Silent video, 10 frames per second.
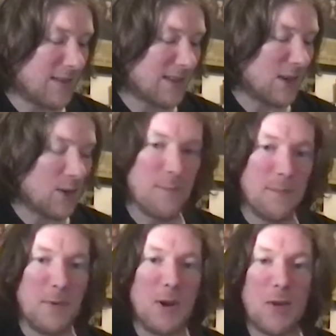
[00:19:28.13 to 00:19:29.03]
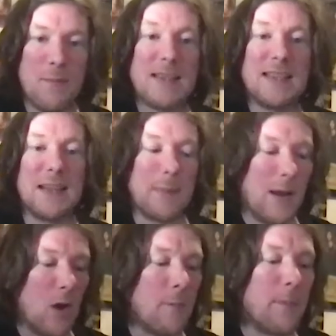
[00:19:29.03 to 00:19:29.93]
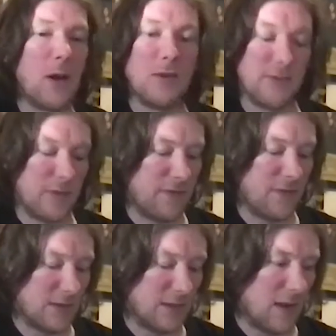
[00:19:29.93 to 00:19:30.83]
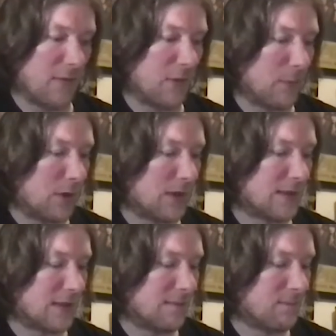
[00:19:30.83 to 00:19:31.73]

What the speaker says: a lot of messing about on boats for the first half of the book, isn't there?